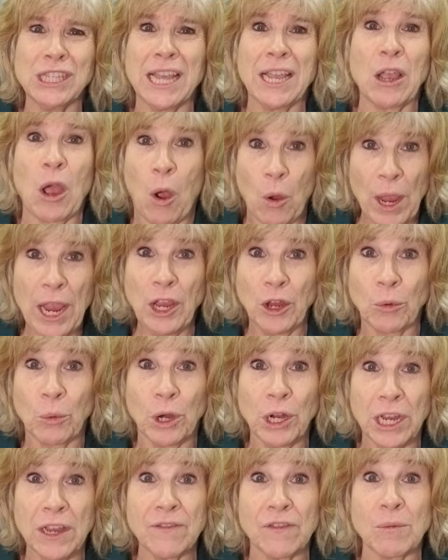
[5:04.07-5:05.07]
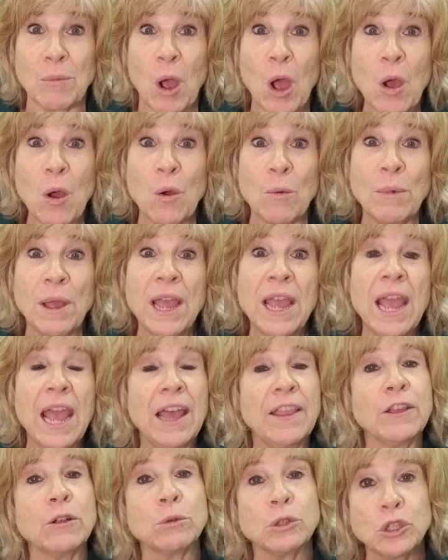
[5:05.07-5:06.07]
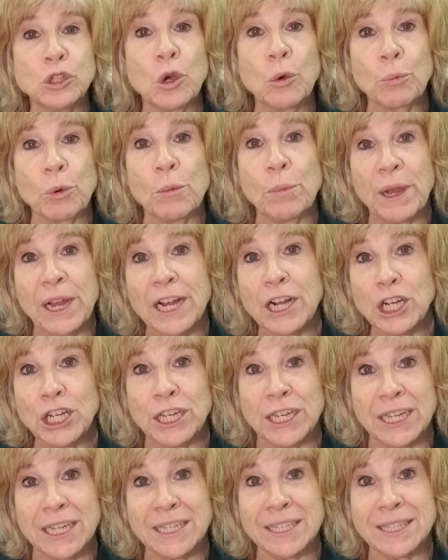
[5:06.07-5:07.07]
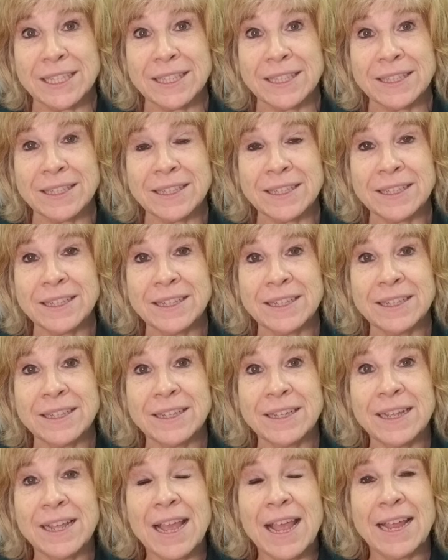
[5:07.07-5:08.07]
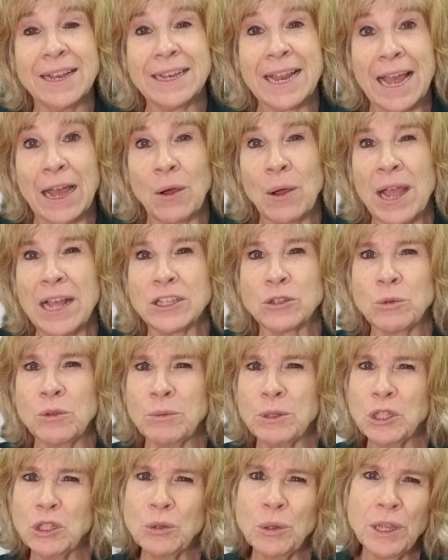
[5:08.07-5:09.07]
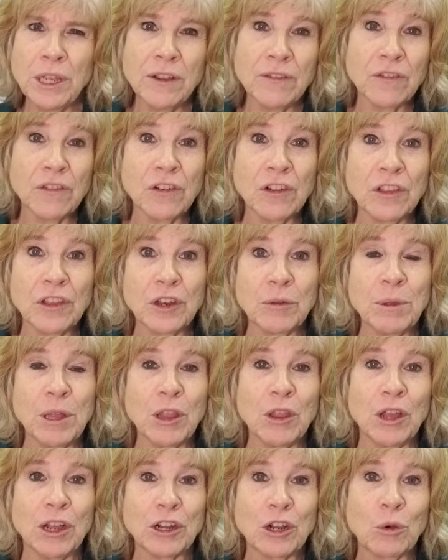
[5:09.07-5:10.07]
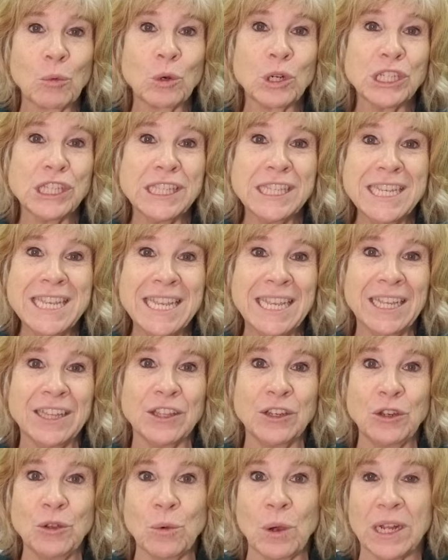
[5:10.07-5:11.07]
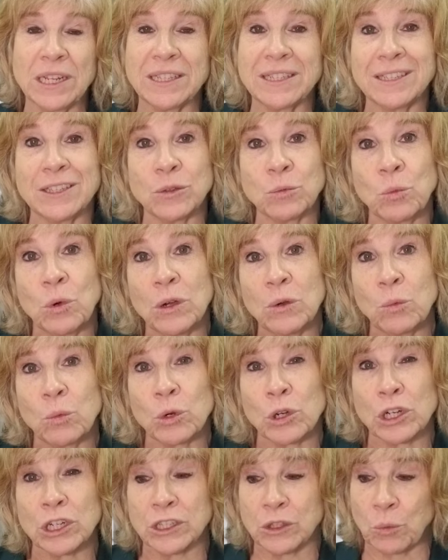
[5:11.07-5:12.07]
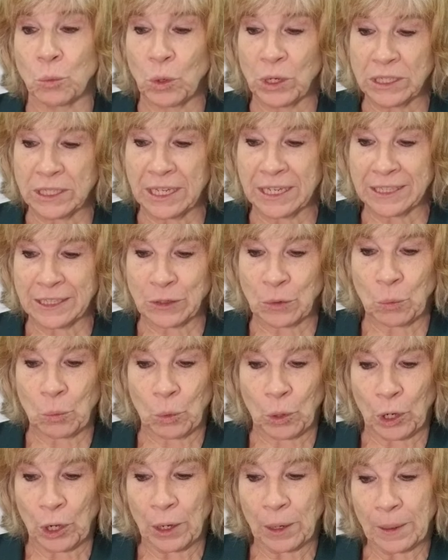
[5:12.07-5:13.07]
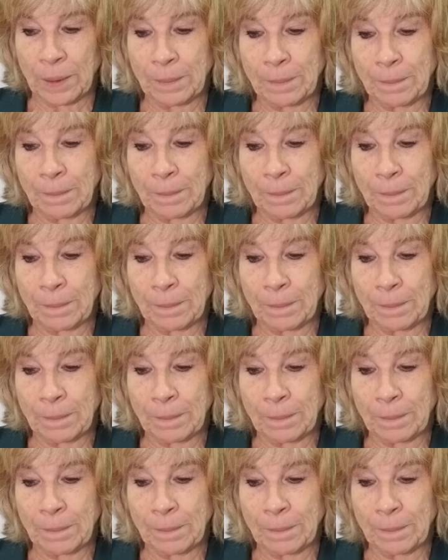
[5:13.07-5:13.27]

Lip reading: like, okay, you're working from home, and there was no preparedness. And now, as we've been doing it for a little bit longer, we're seeing the nuances, what works, what doesn't work.